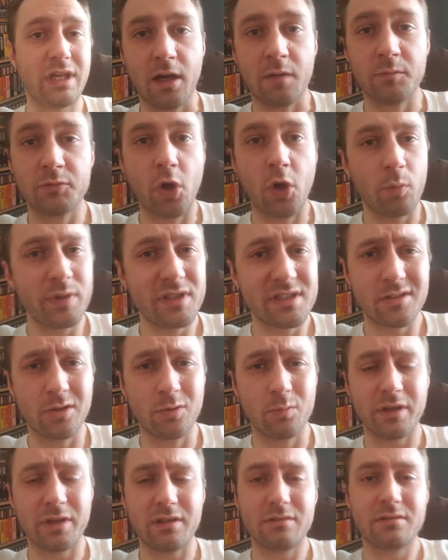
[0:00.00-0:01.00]
Don't be
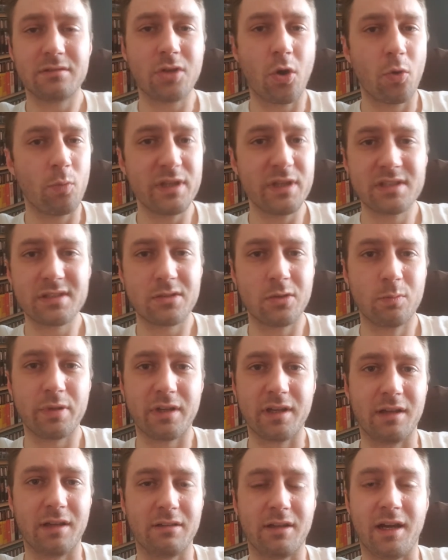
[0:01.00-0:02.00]
stupid. Don't be
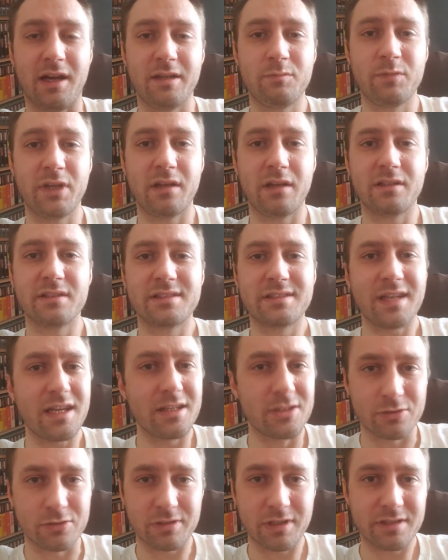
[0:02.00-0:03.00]
stupid online, man. It's
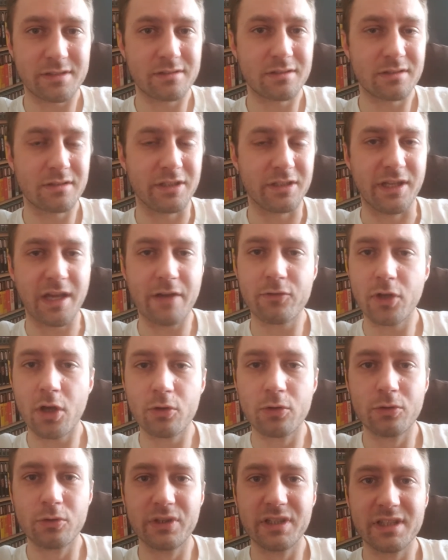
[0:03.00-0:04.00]
dangerous. You never
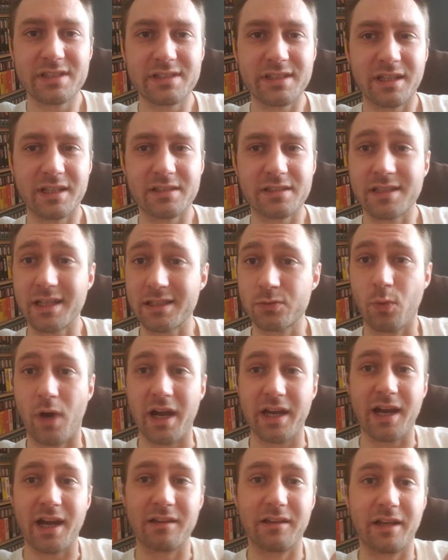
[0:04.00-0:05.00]
know who this is. That's
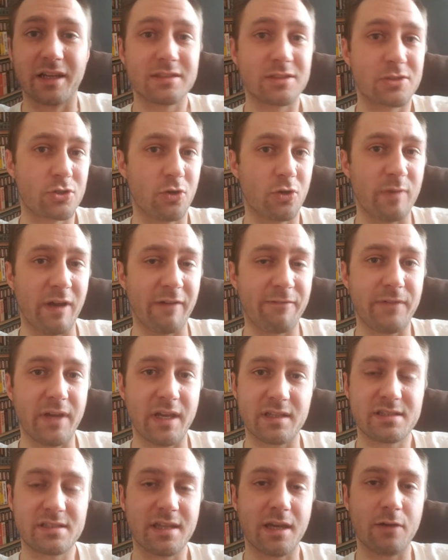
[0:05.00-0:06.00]
why I like to show my
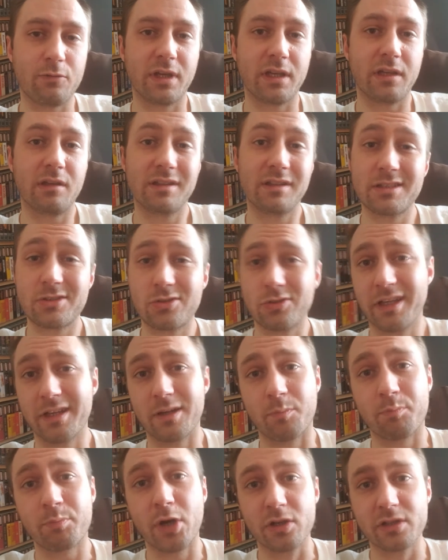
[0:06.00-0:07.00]
face. That way, at least you
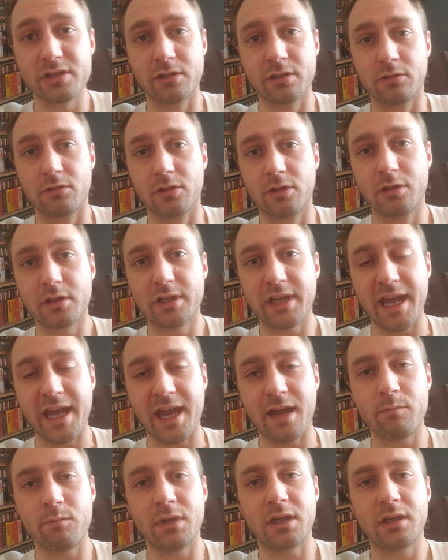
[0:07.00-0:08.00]
get a personal look
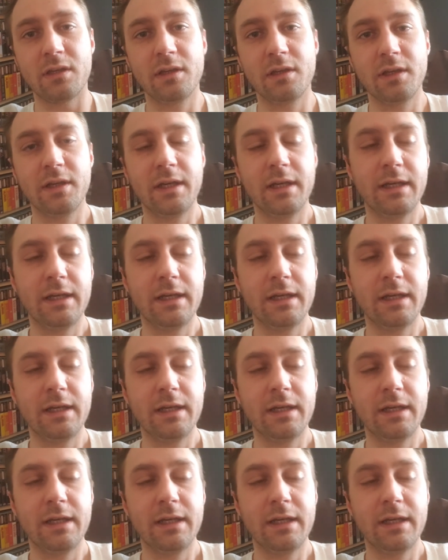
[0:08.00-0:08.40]
at me.